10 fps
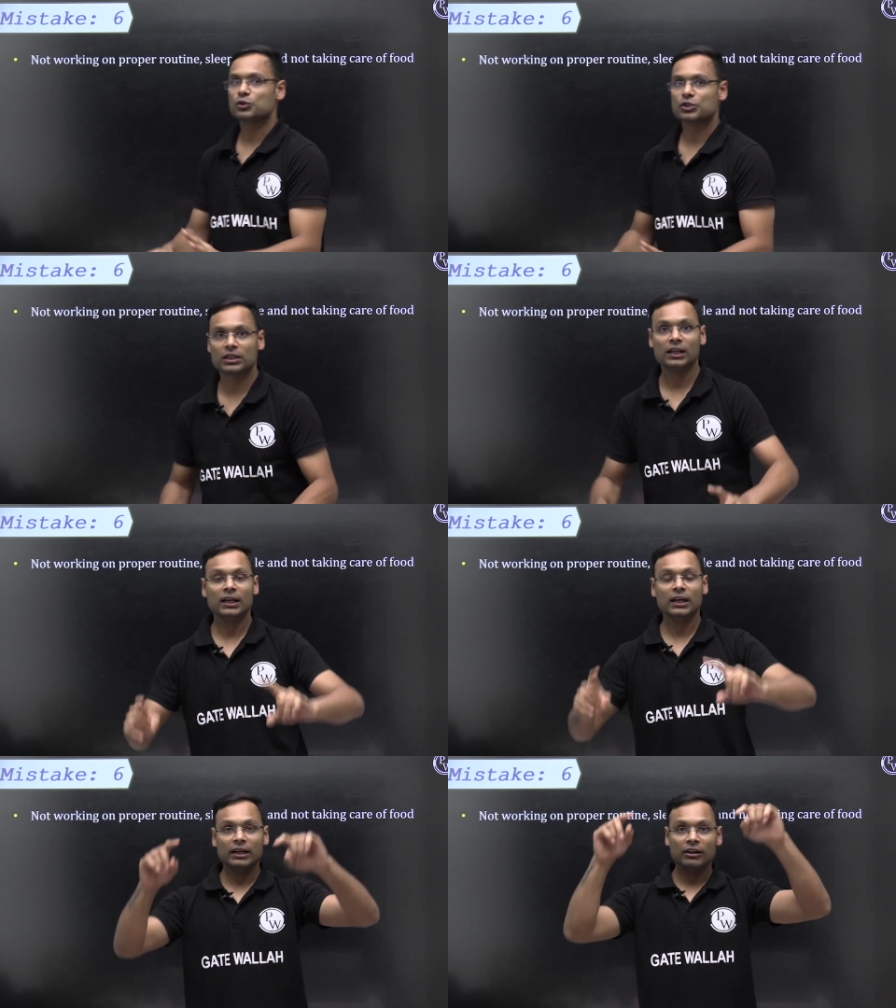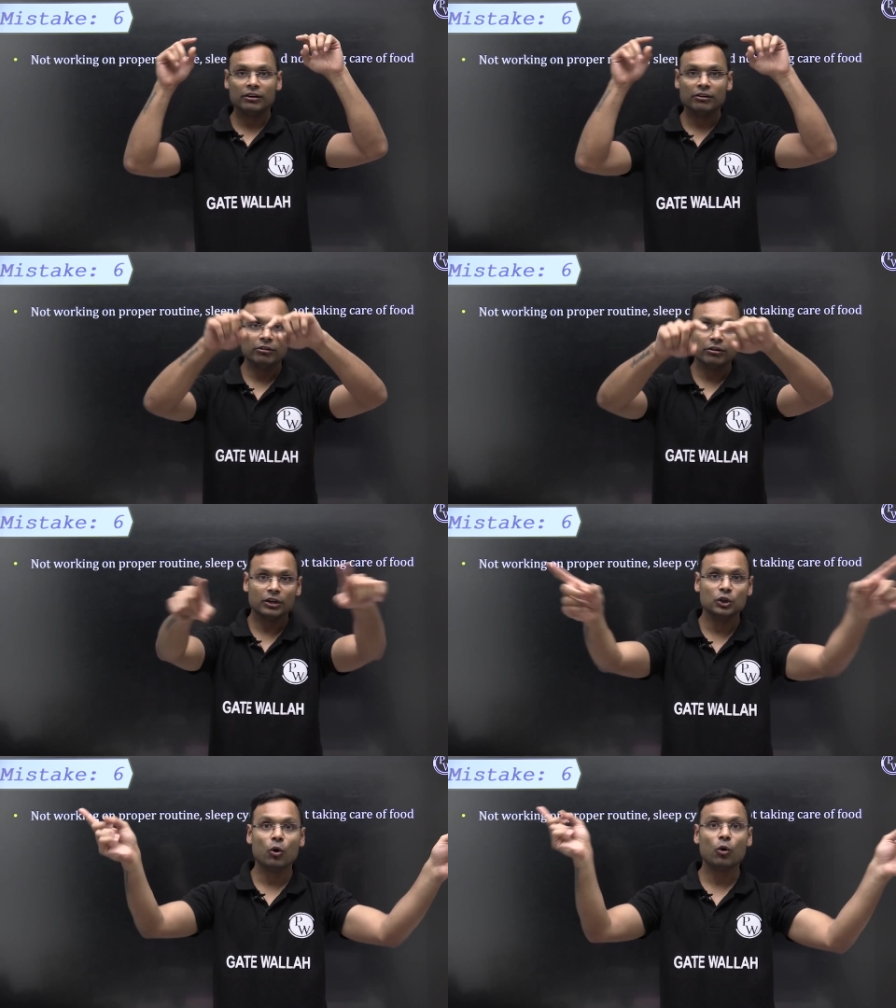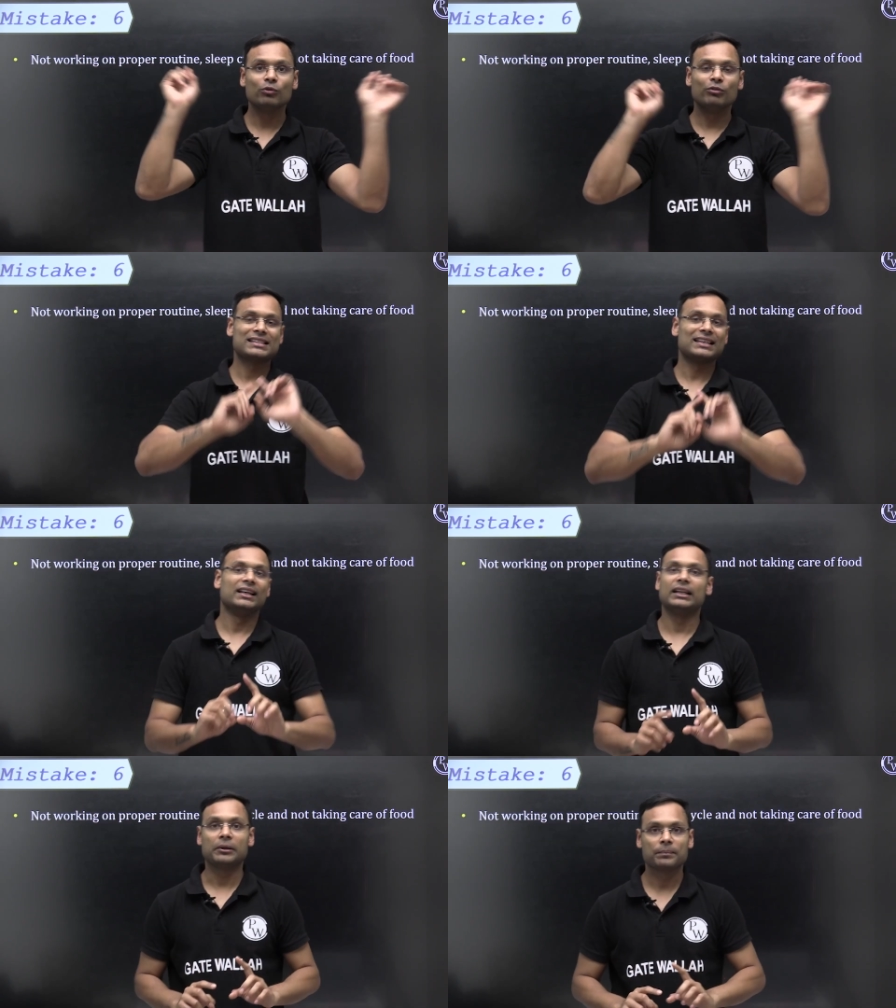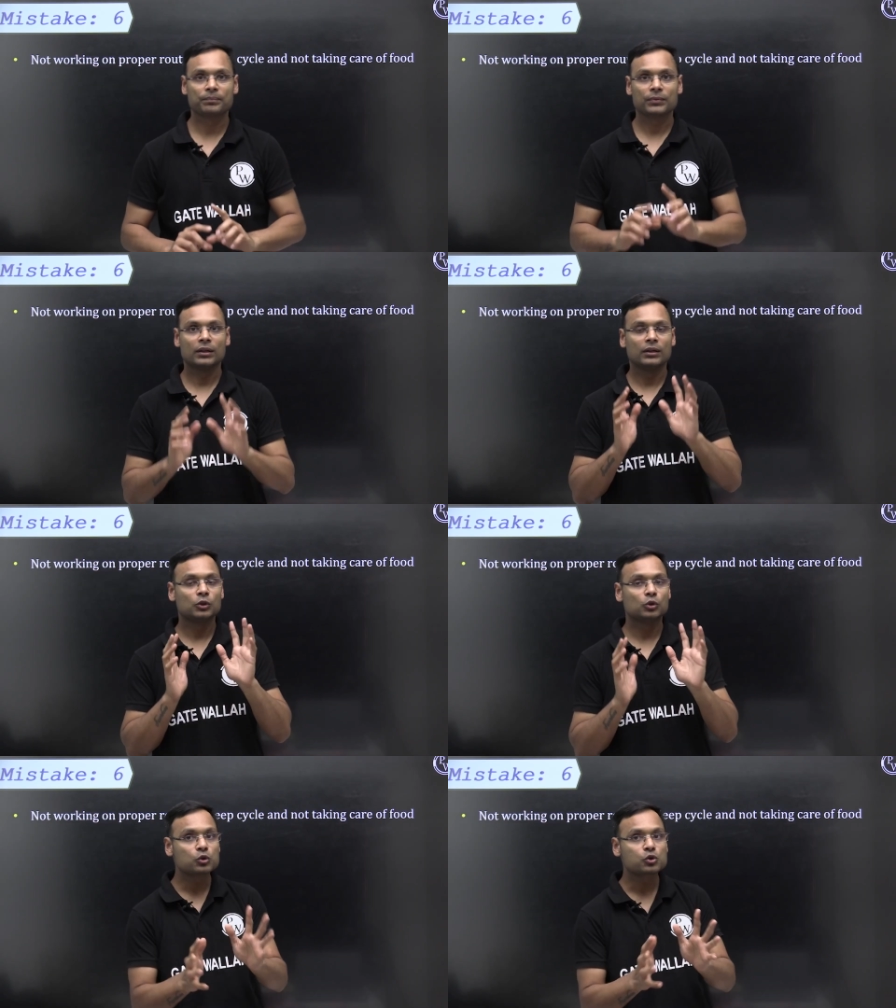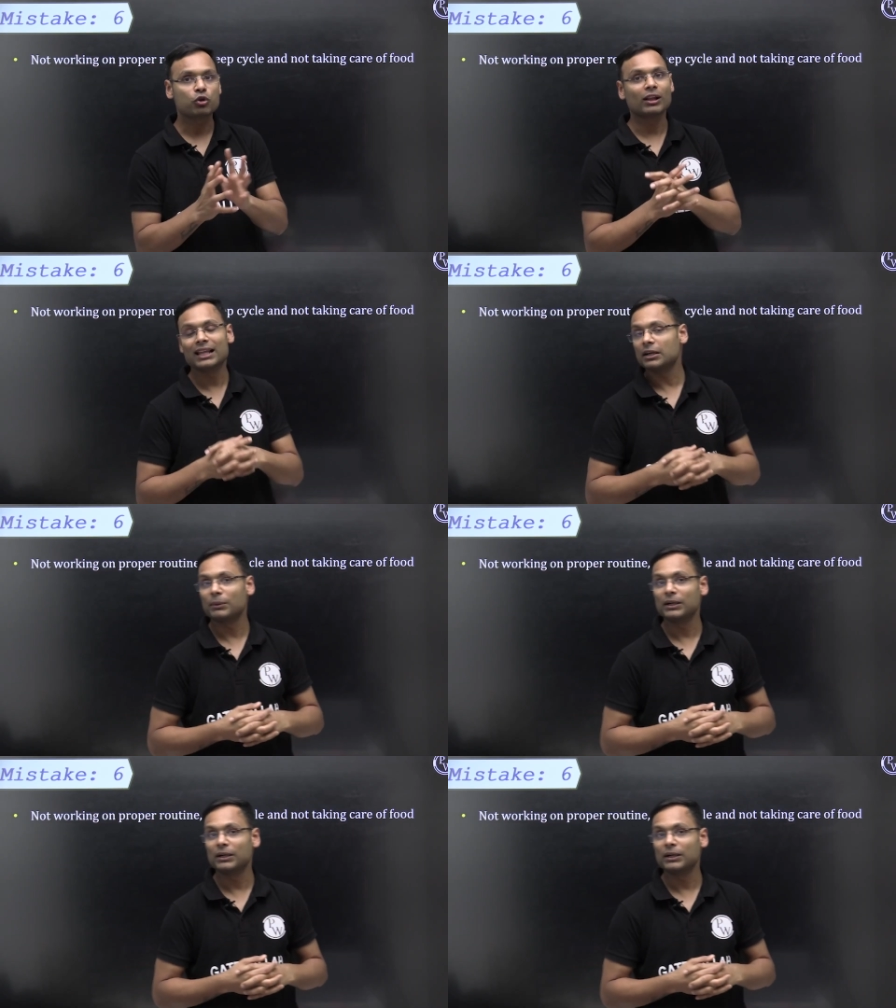hostel known vicinity to solve that